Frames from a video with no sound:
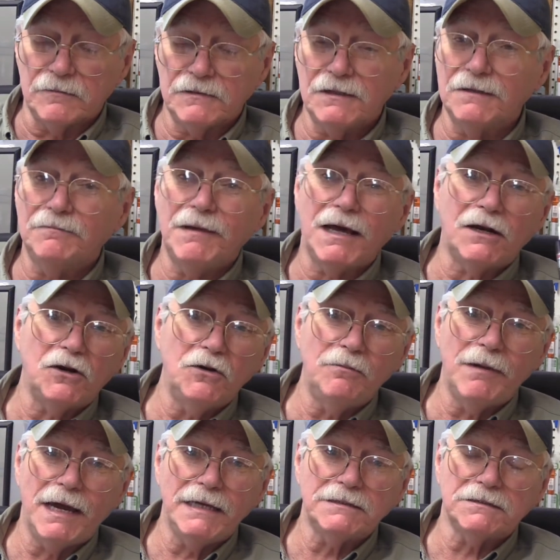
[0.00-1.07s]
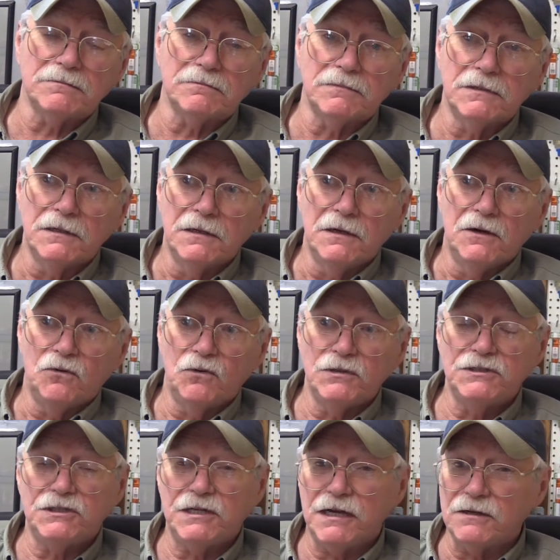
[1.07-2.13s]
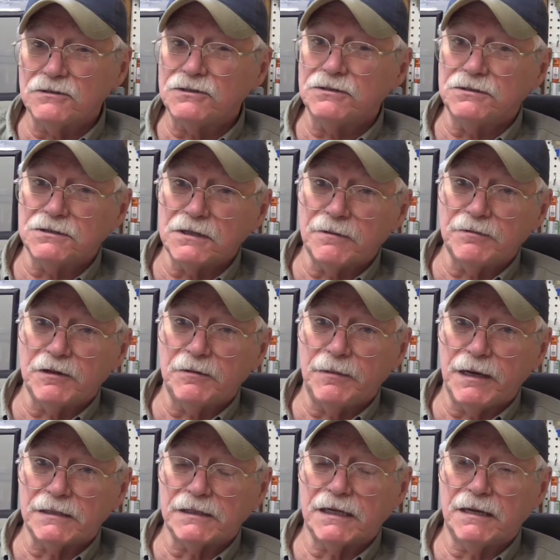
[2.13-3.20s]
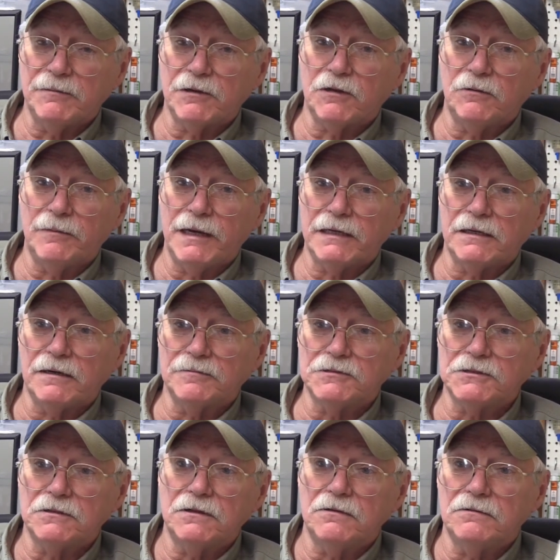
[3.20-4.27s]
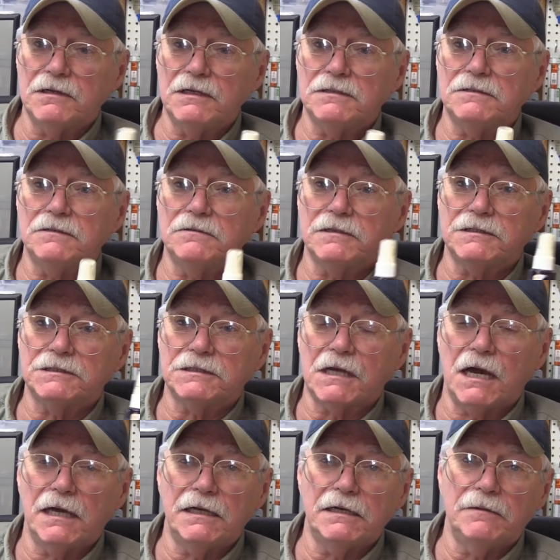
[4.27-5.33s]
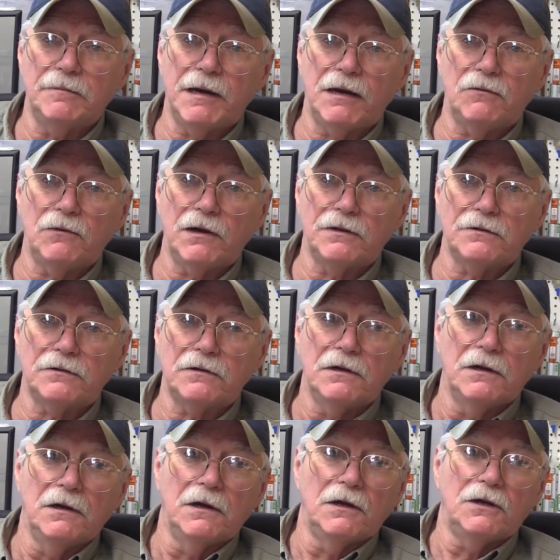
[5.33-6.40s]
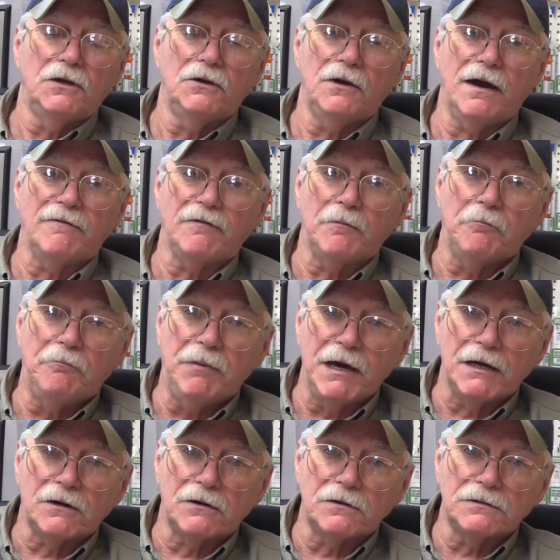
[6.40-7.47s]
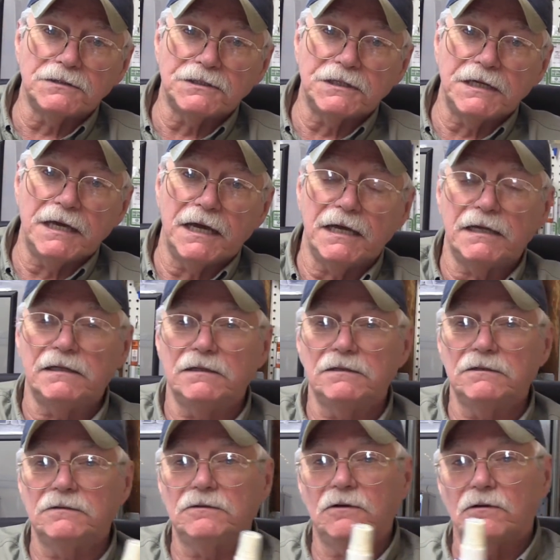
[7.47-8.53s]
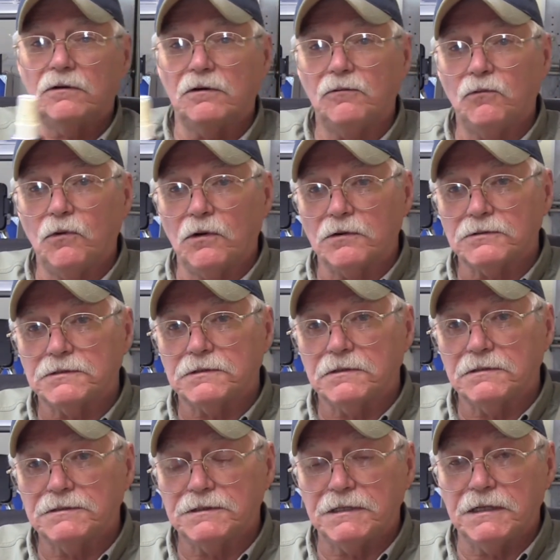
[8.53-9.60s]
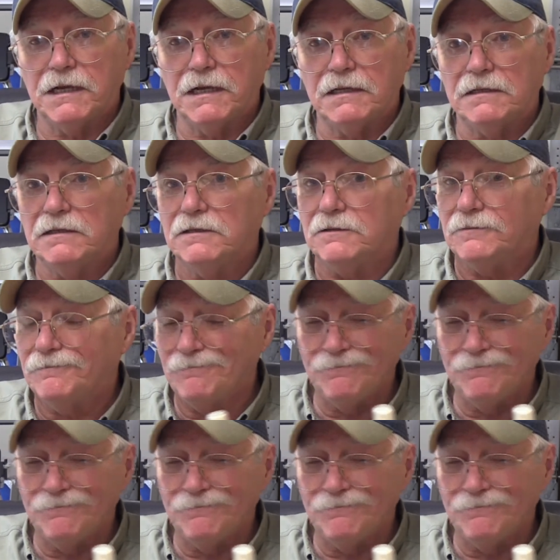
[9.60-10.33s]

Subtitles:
Doesn't matter who makes them, which tells you something about the chemical makeup. So don't get too excited about whether you have a better CA glue or a worse CA glue.